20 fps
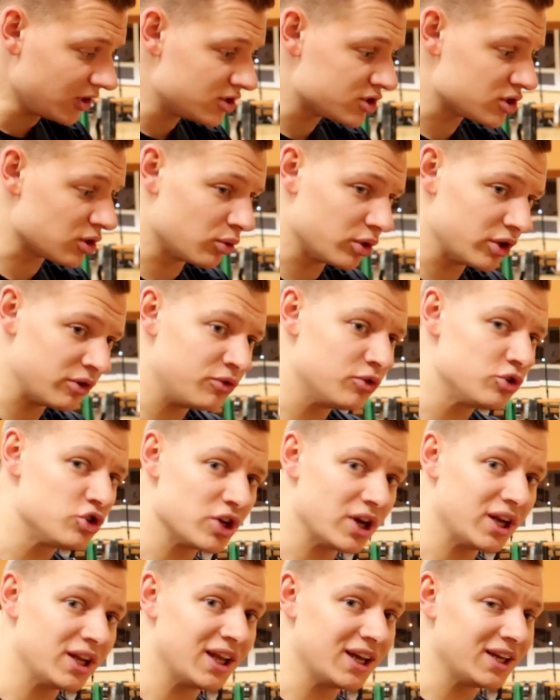So if you
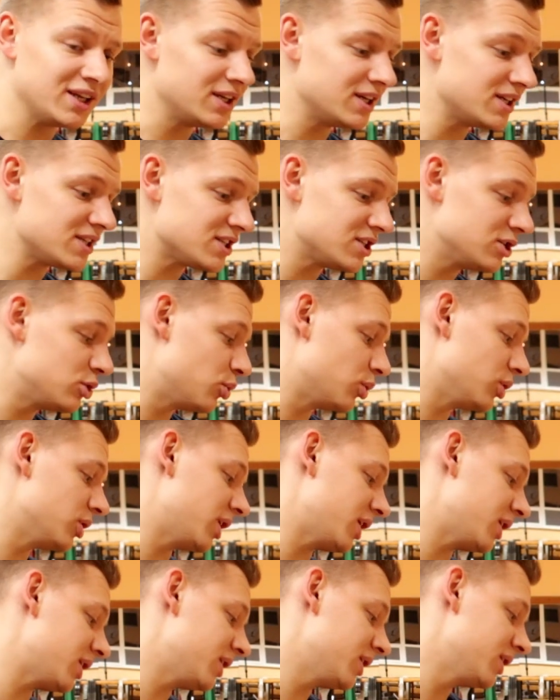train like this, you will
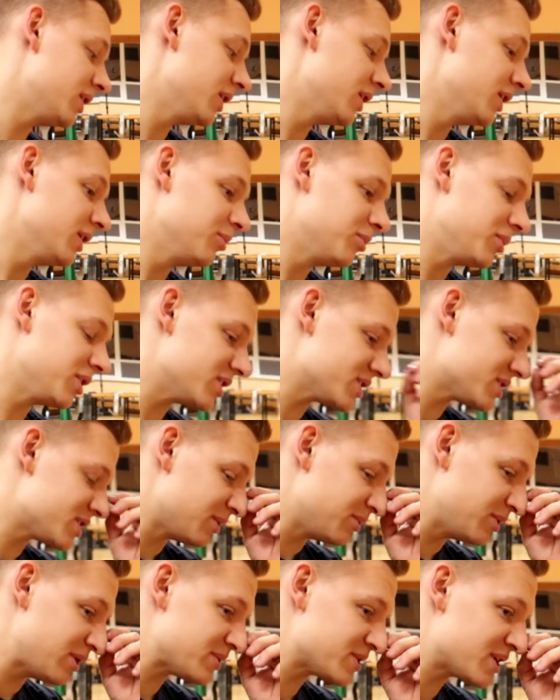not, because
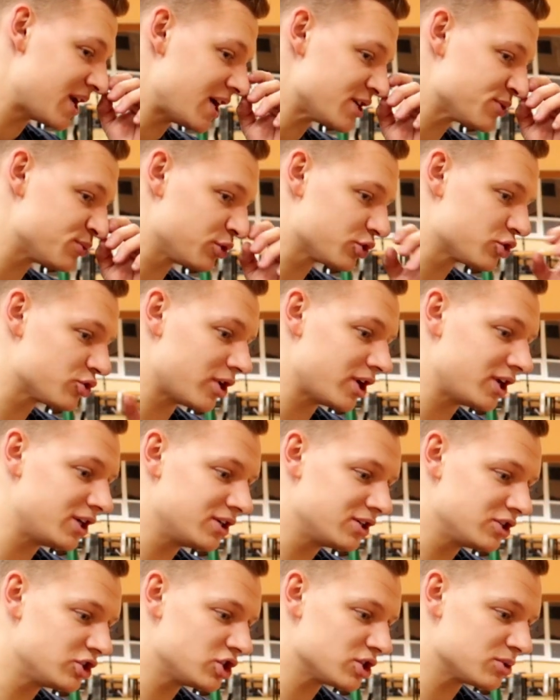sometimes guys will
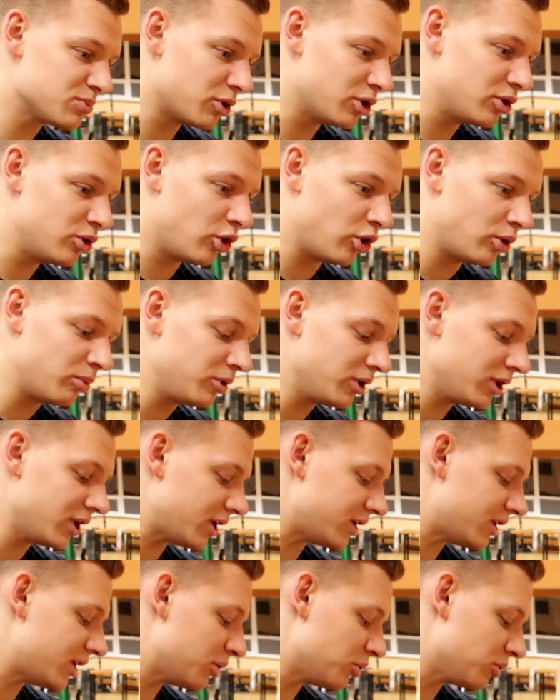train just by
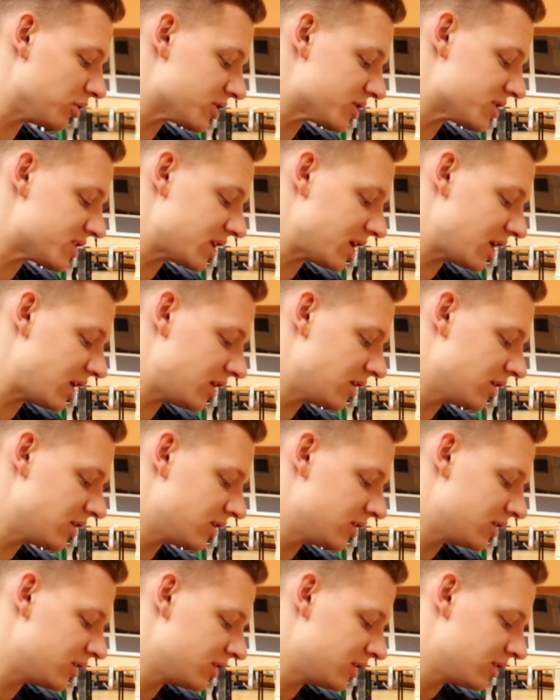normal and they will stay
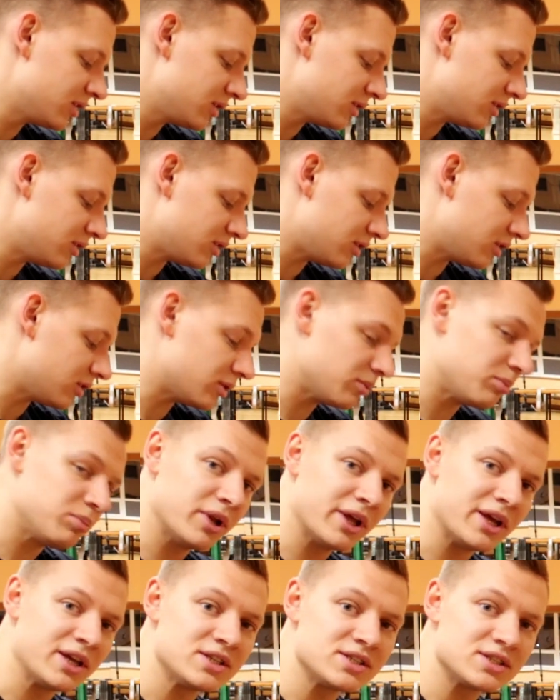on the
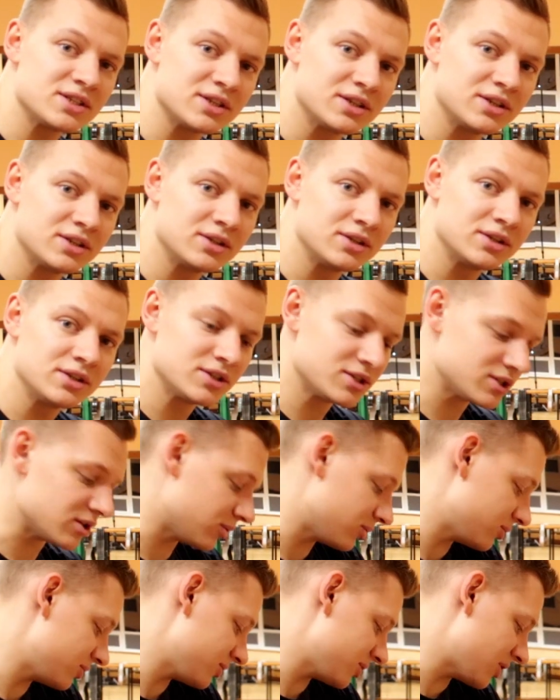place. So